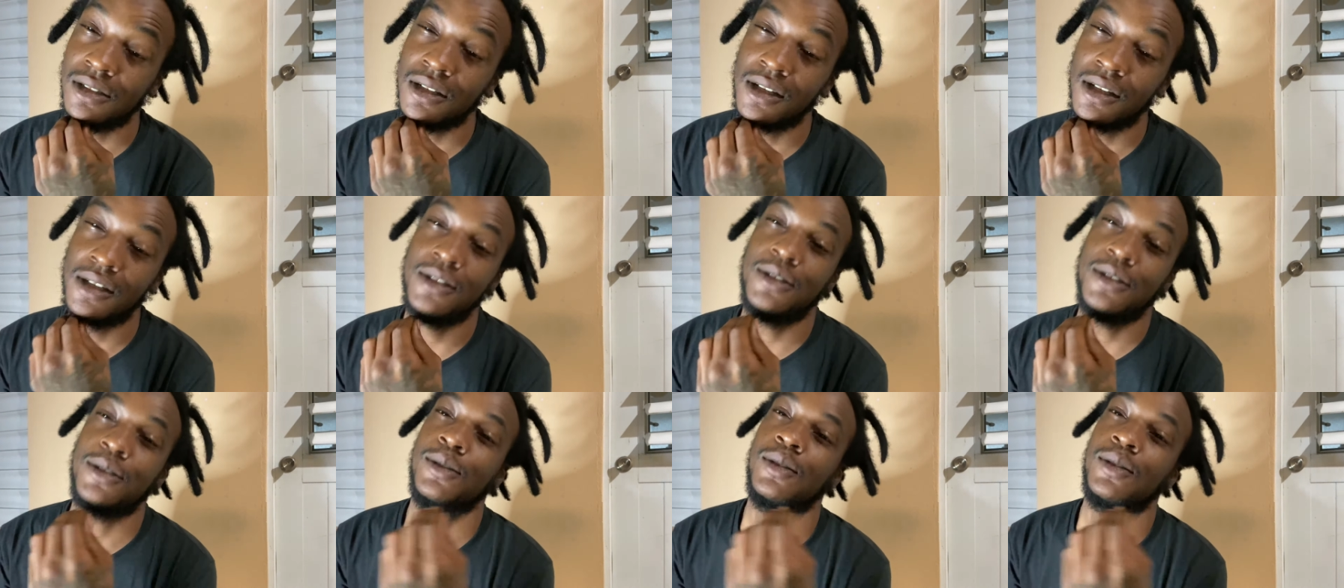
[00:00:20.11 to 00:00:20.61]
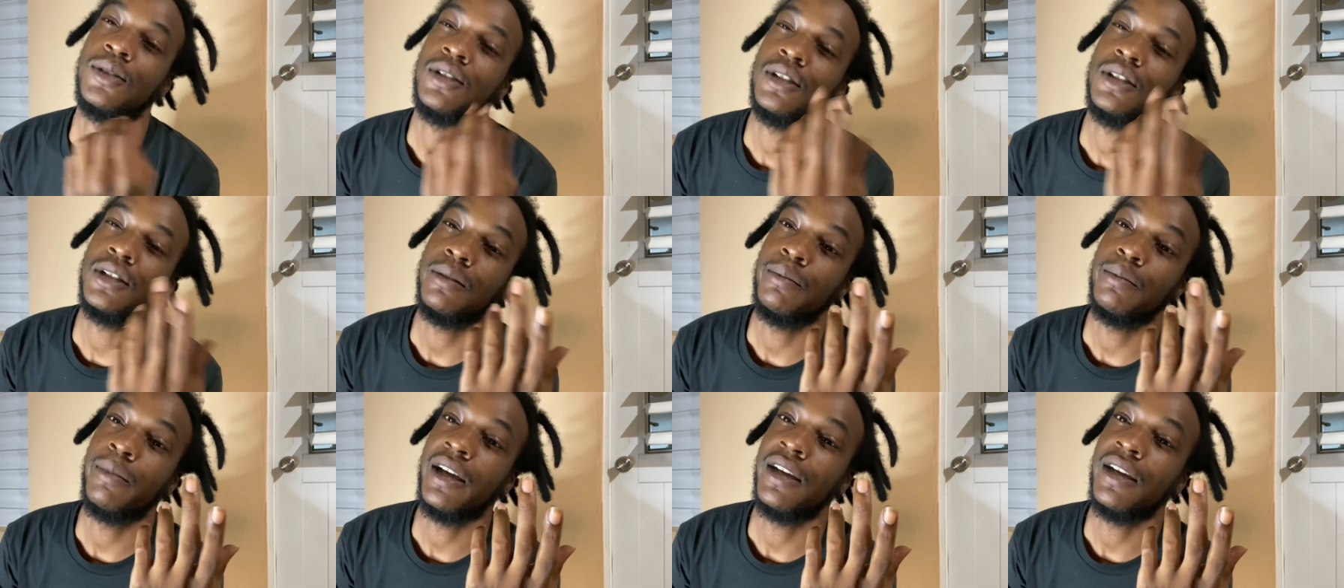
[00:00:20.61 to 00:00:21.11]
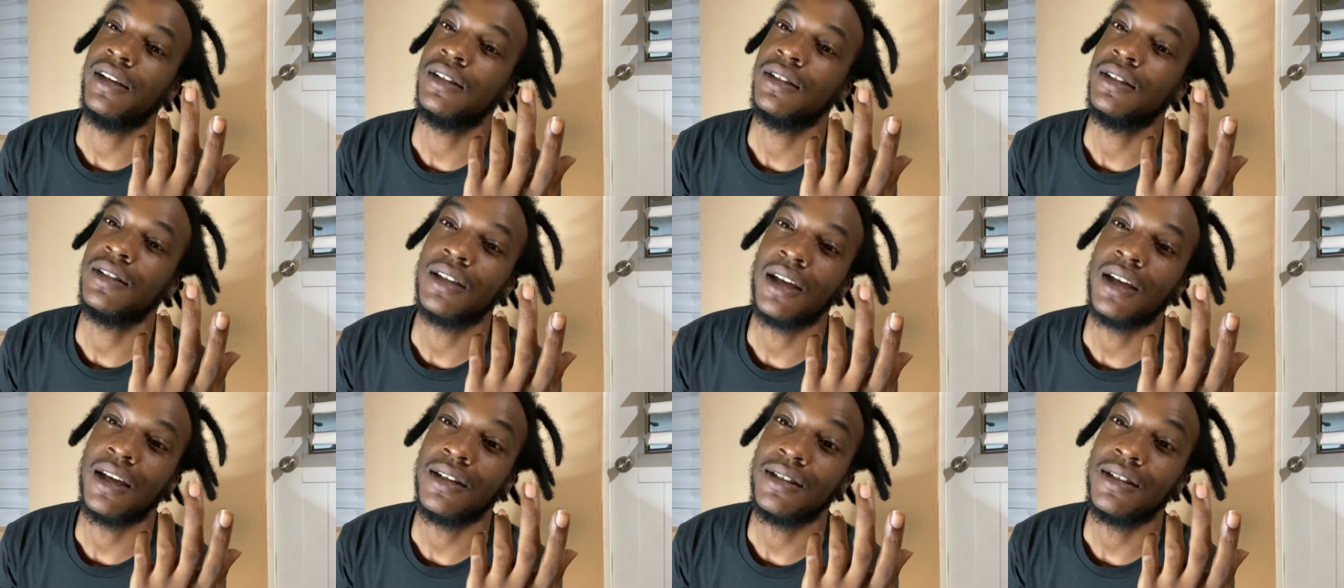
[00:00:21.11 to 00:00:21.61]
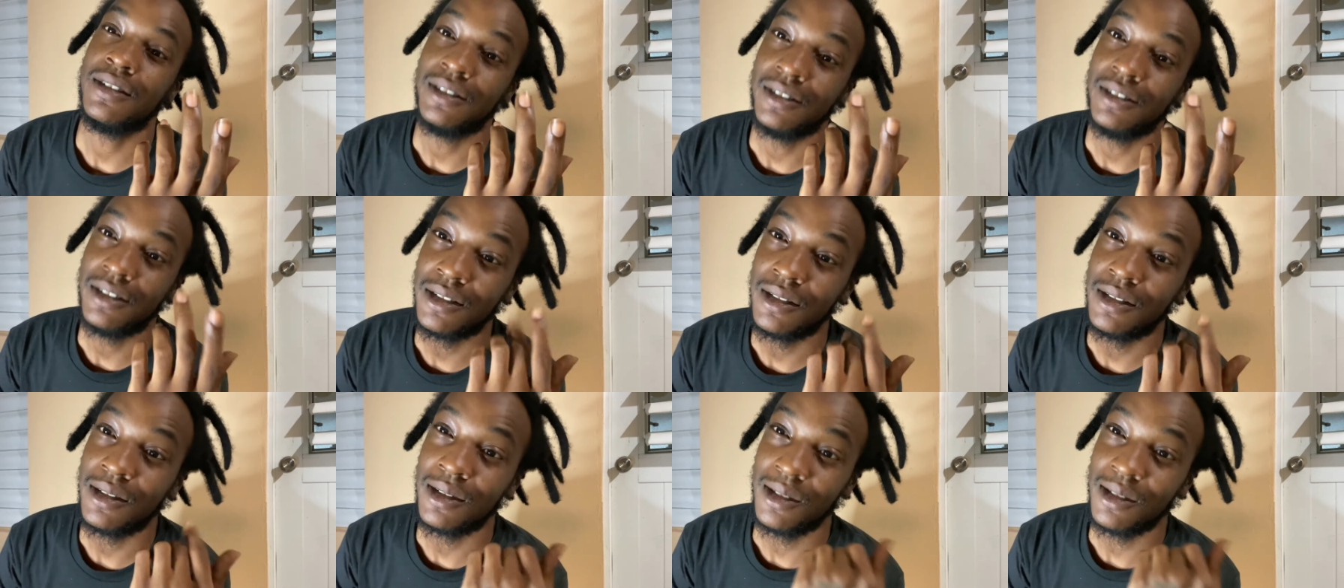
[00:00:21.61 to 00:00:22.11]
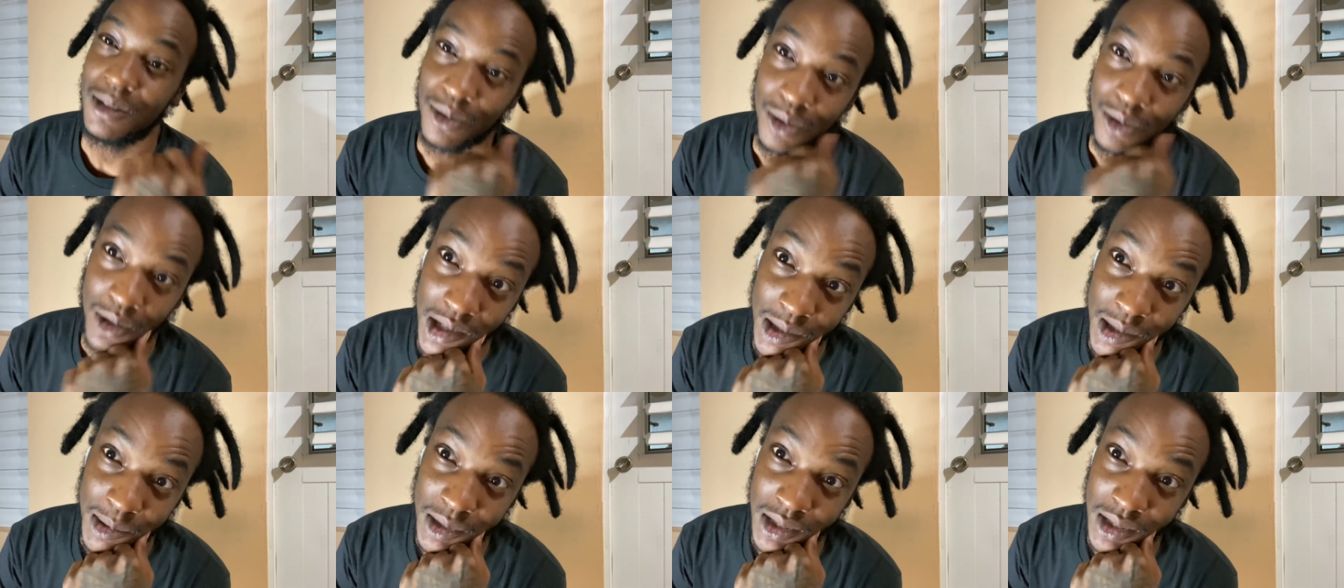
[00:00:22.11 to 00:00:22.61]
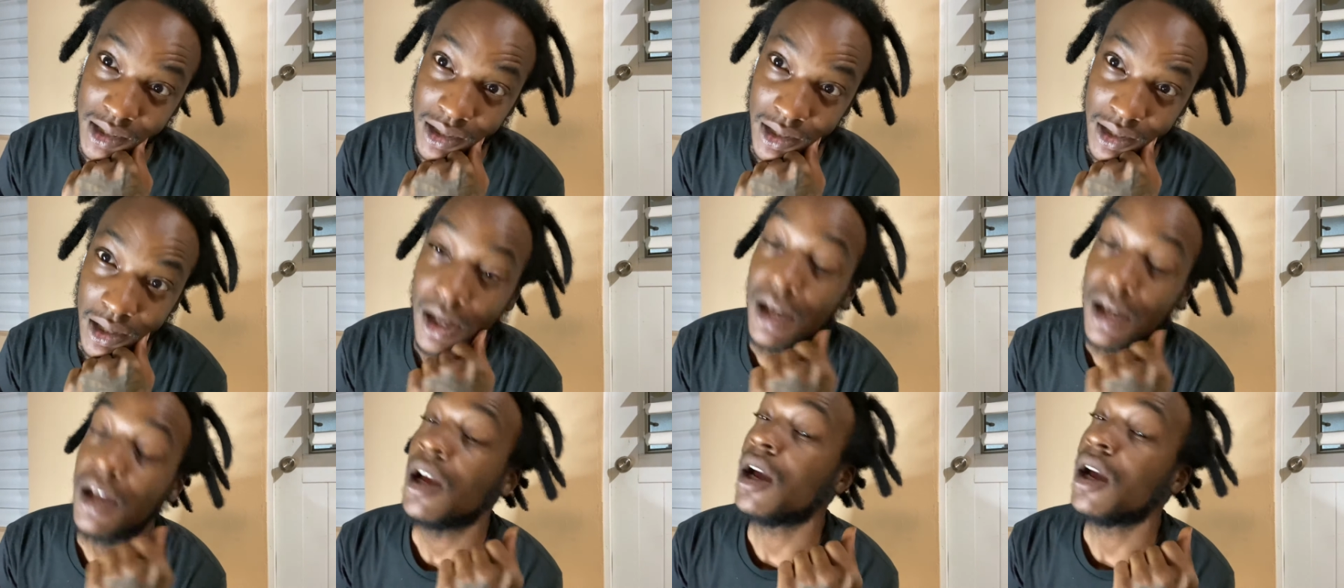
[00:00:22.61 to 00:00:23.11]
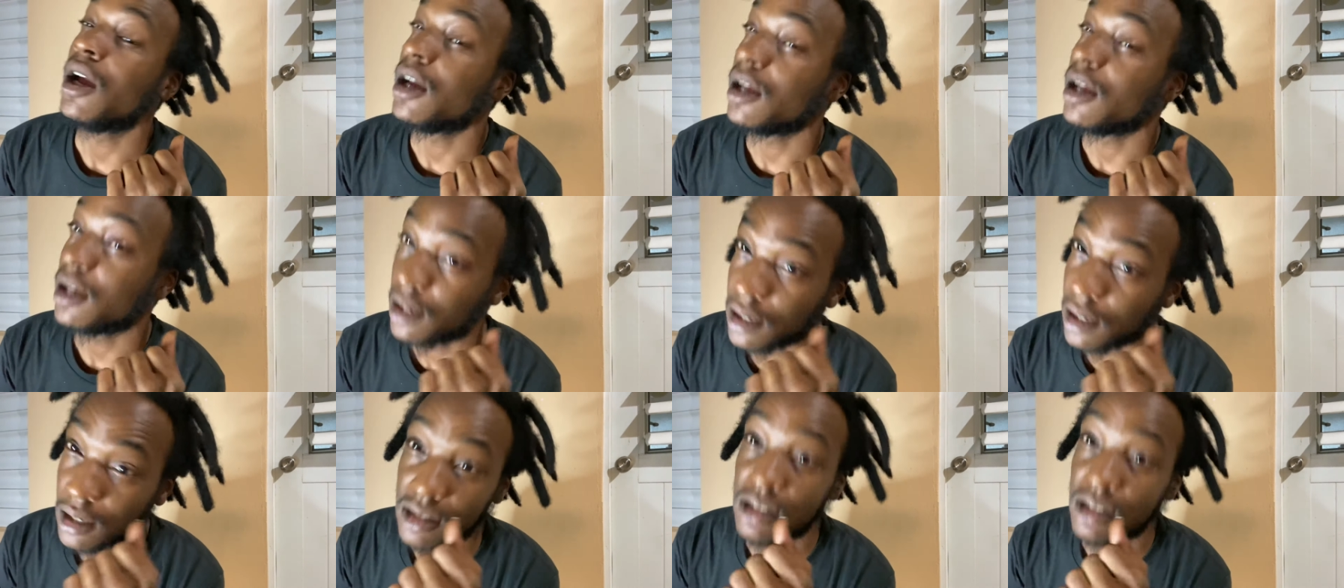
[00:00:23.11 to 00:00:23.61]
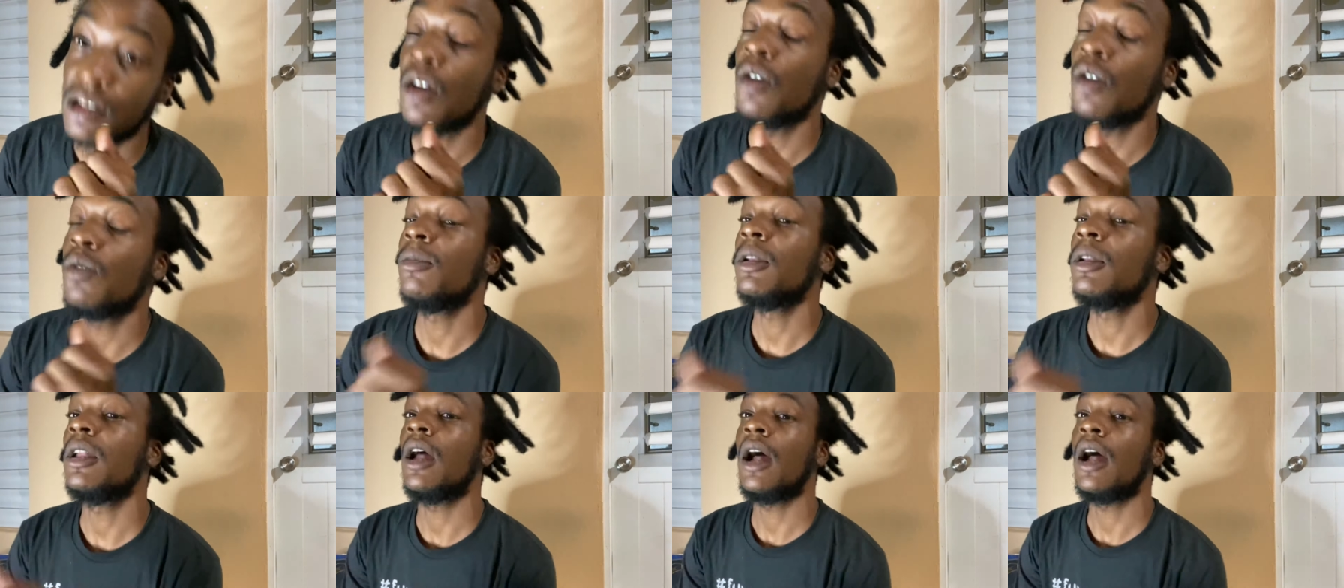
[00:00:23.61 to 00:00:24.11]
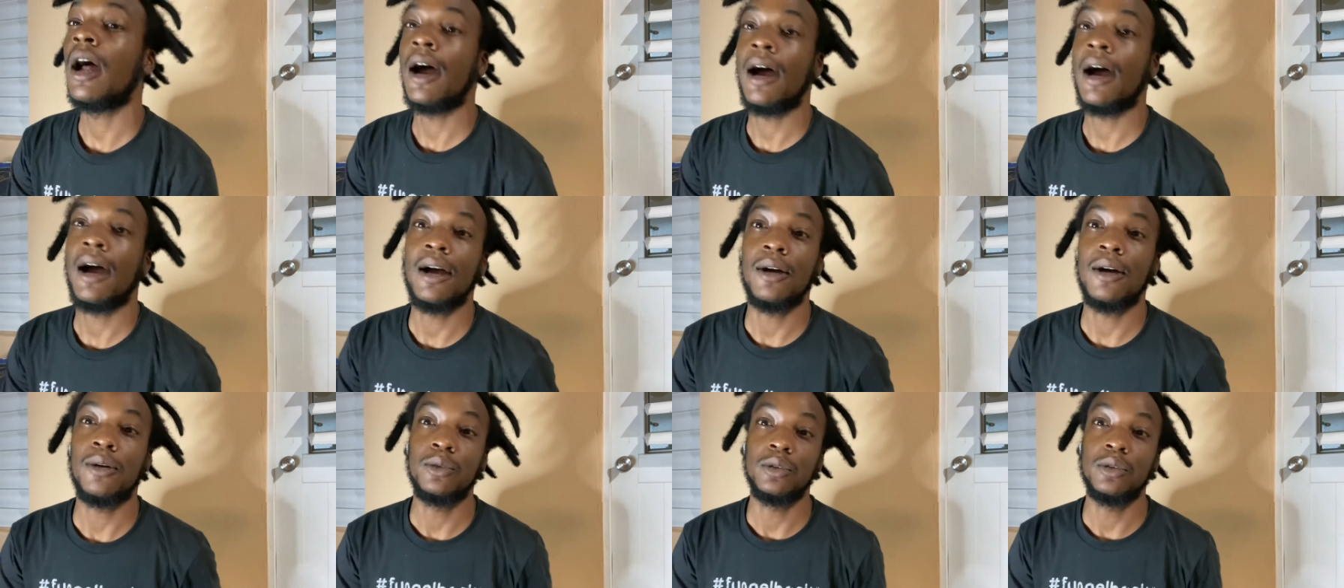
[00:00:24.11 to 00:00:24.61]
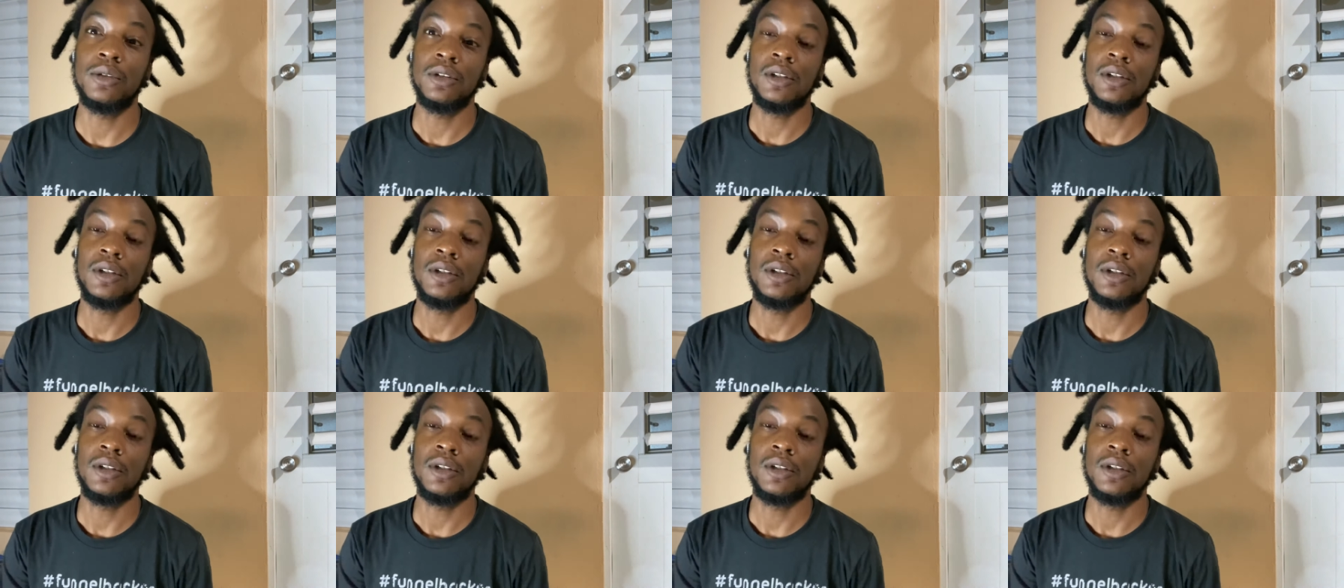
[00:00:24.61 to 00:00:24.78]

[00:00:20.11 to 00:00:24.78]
And you see by the title of this description, it's going to be a hot one.